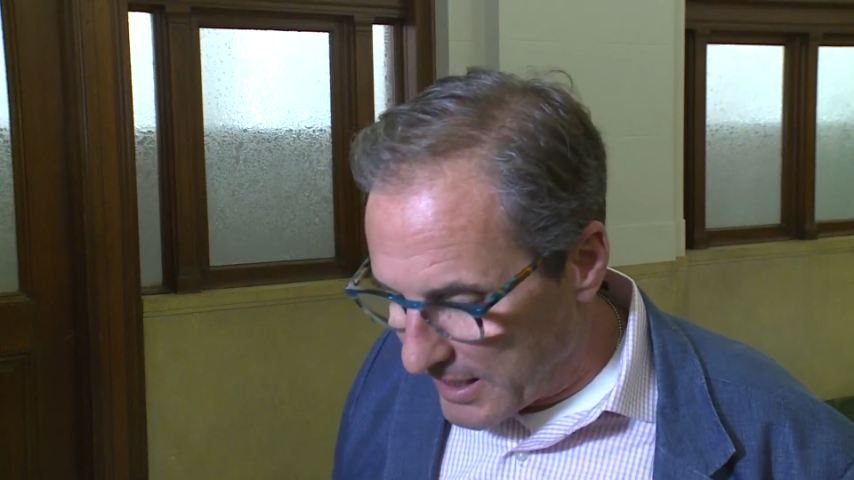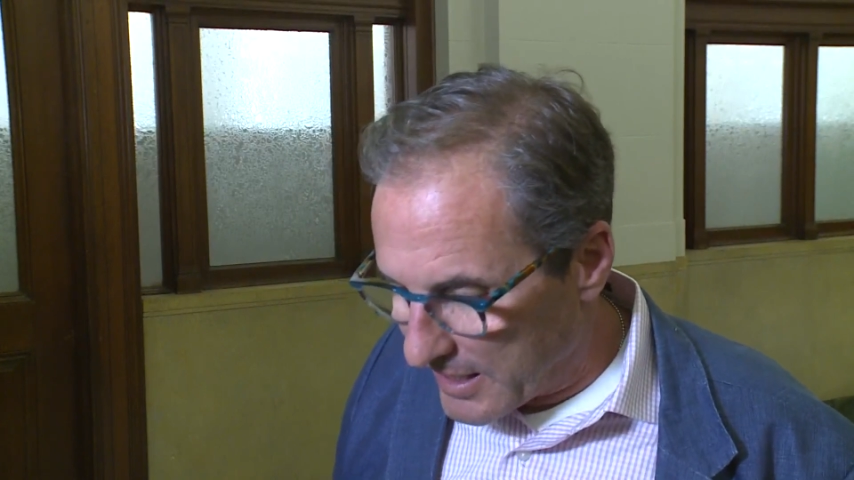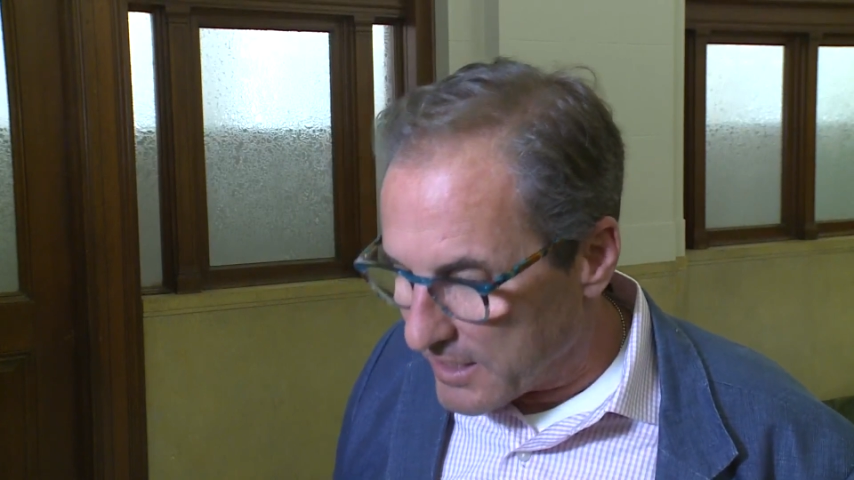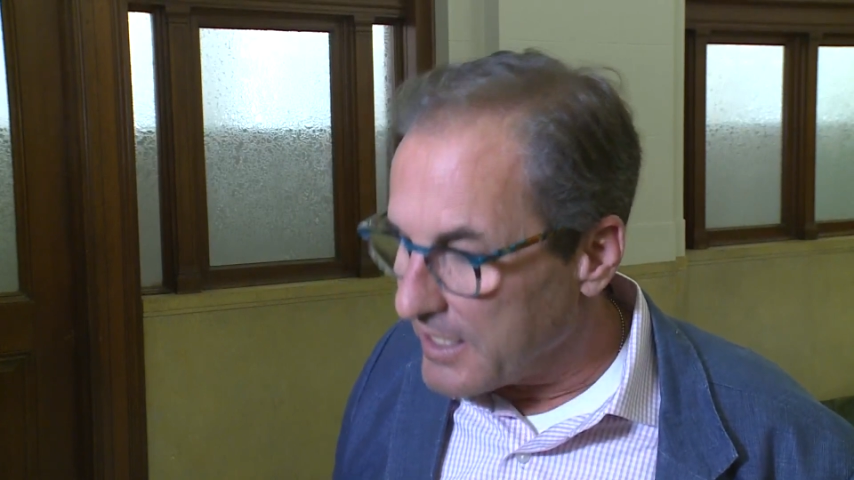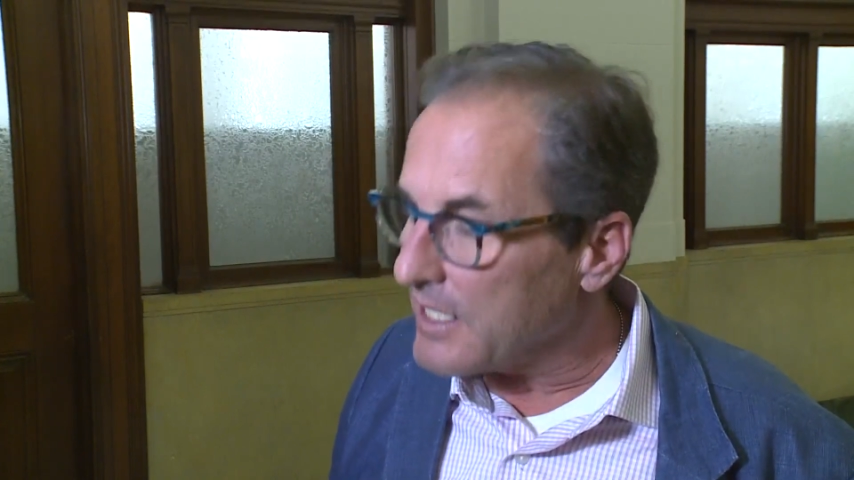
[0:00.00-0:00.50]
he
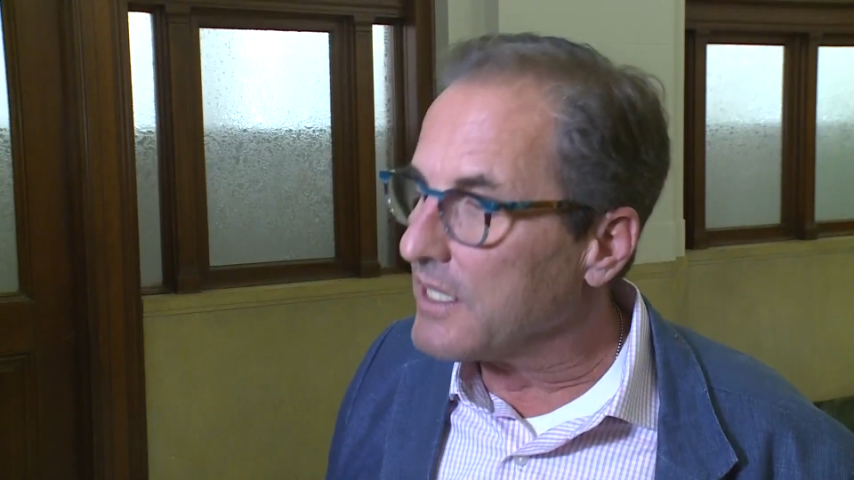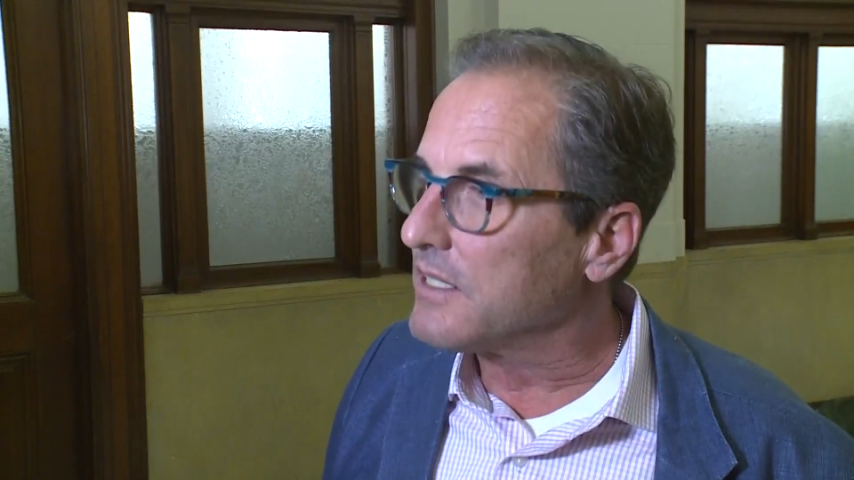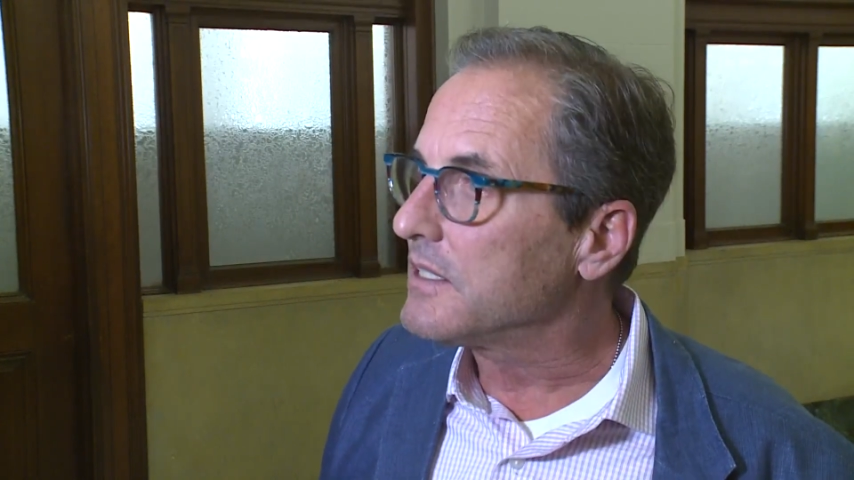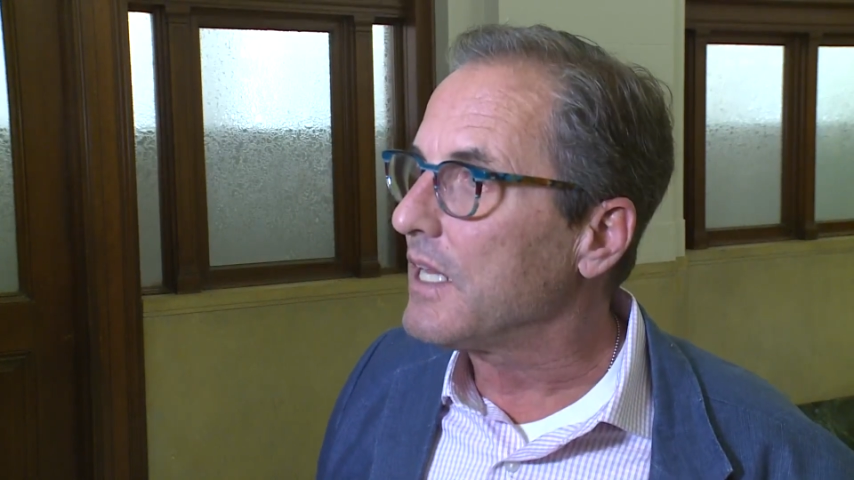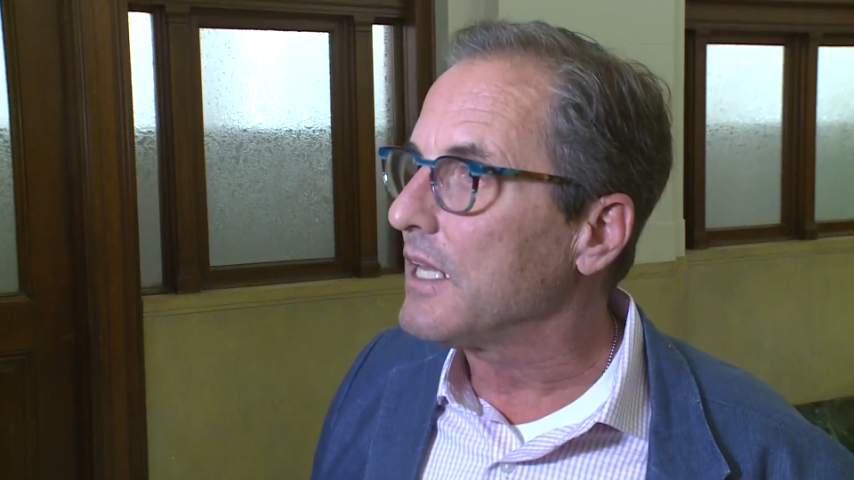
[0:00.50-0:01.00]
could get
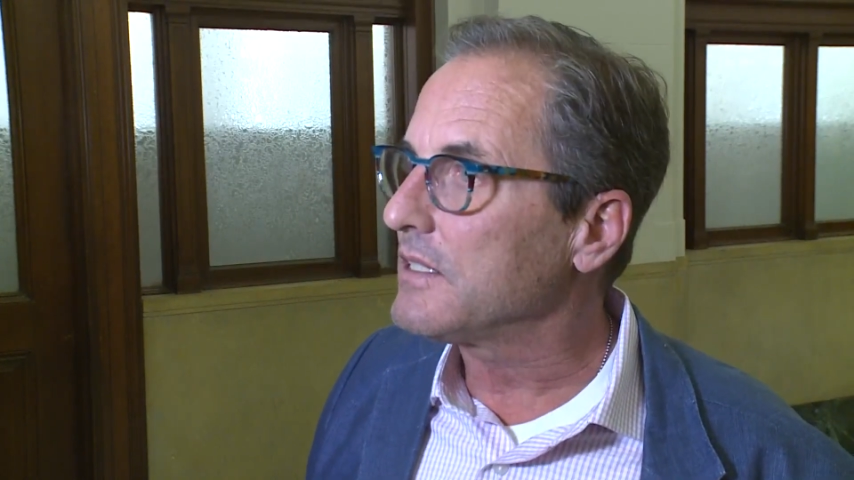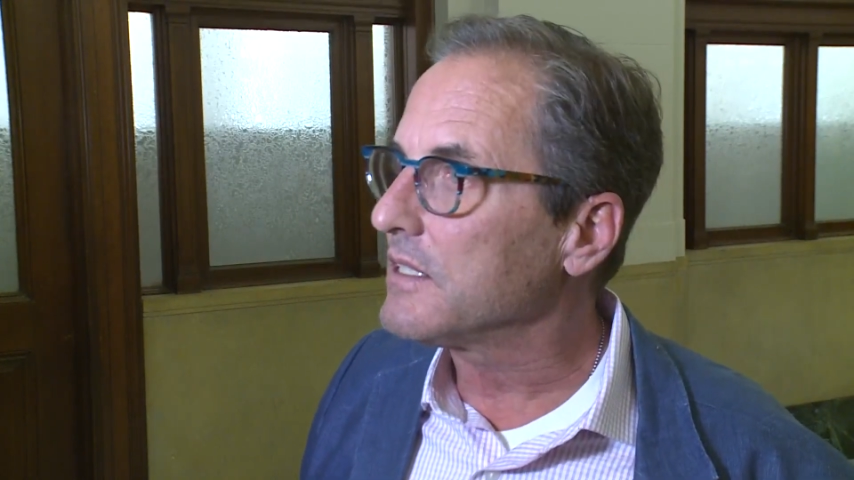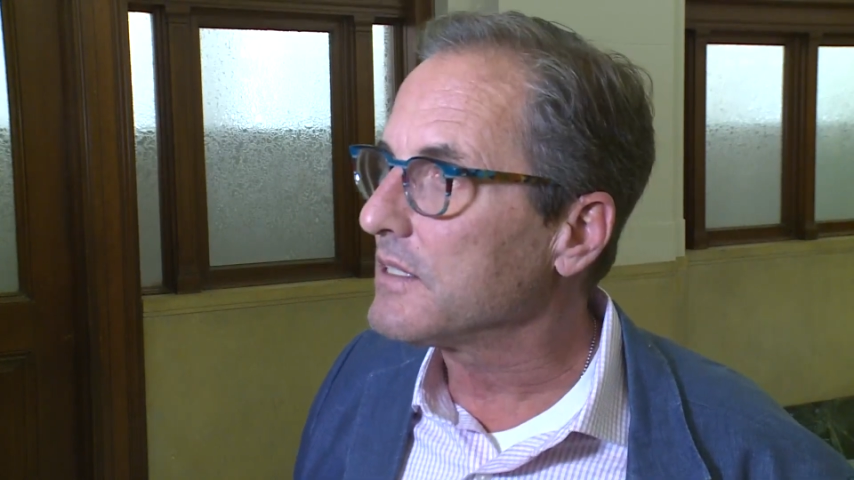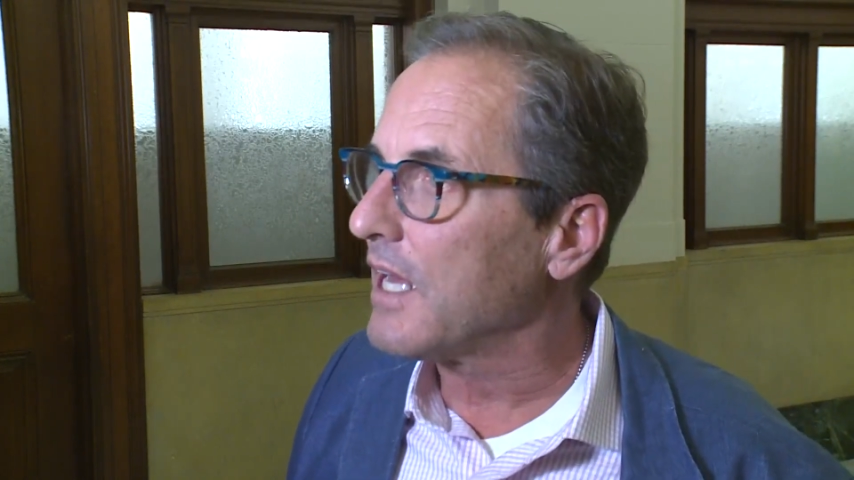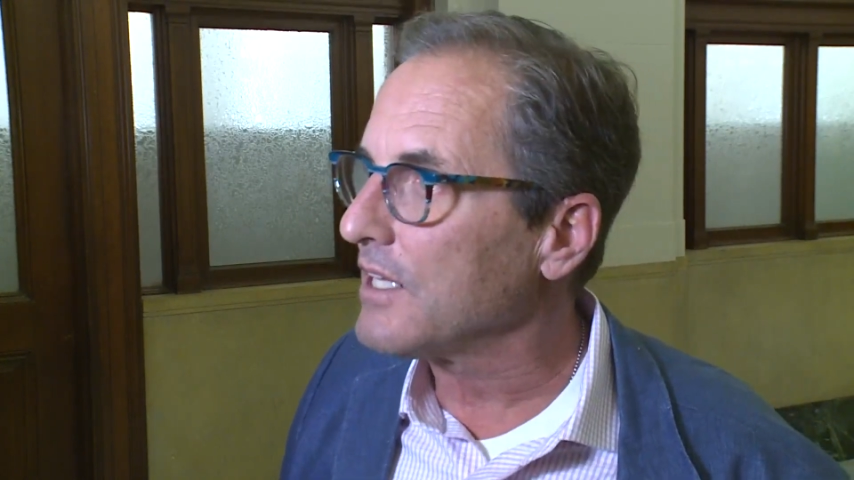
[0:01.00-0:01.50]

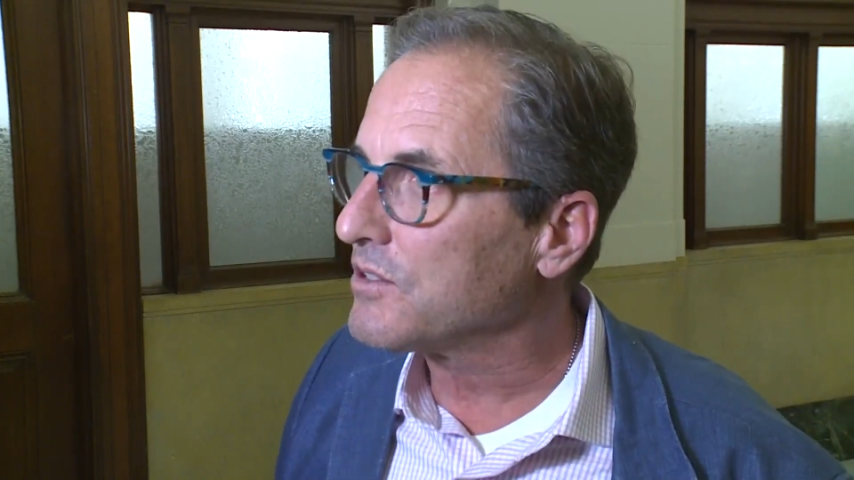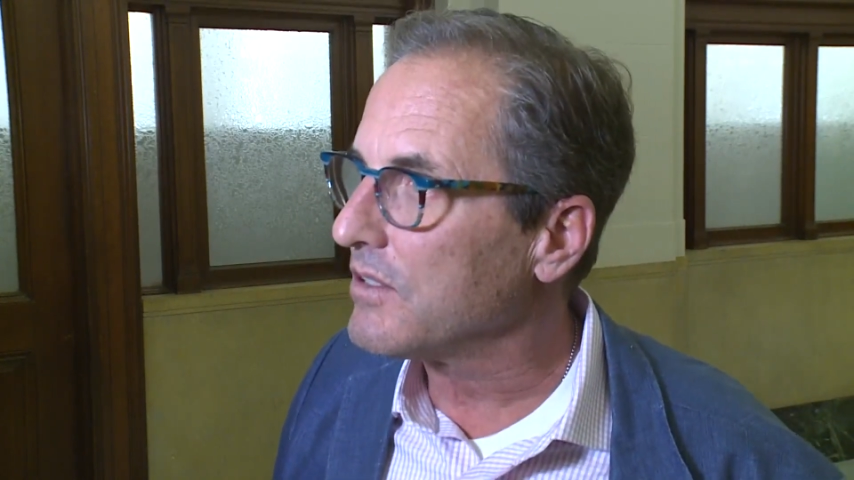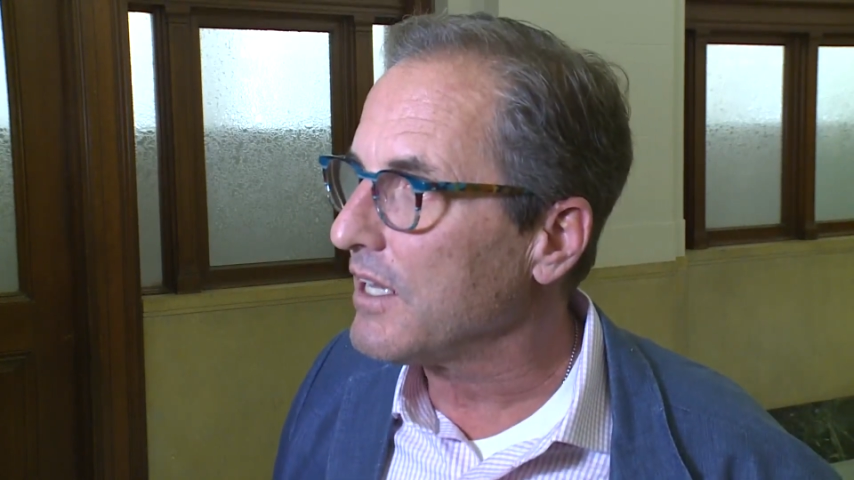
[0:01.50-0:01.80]
consensus on so